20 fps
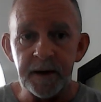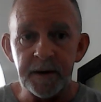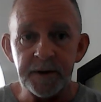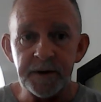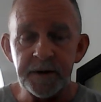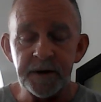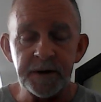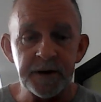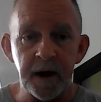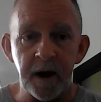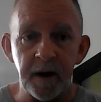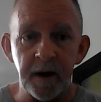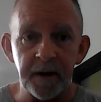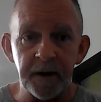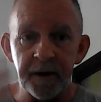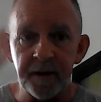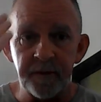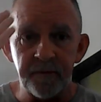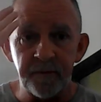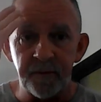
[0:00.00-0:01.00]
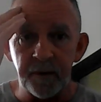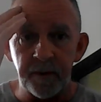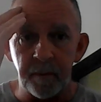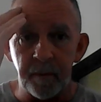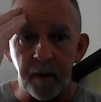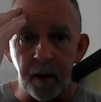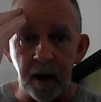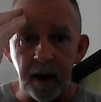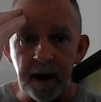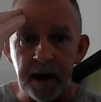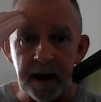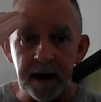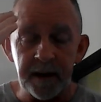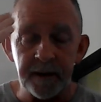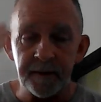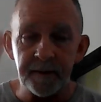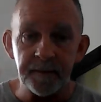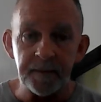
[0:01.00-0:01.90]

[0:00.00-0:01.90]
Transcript: It's just not good for the brain.